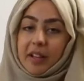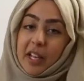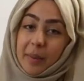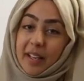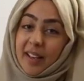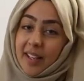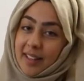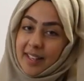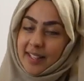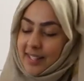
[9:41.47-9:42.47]
keeping it like
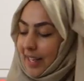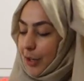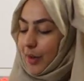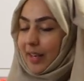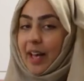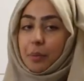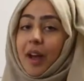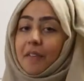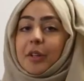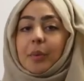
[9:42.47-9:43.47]
this is that you can add
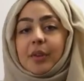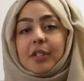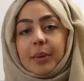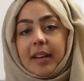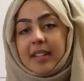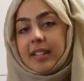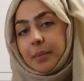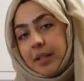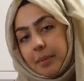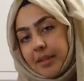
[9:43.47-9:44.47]
whatever you want to it. And
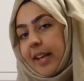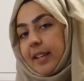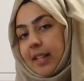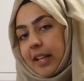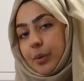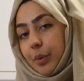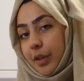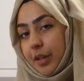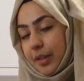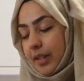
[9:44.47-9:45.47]
sometimes I add essential
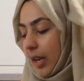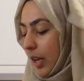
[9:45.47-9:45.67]
oils.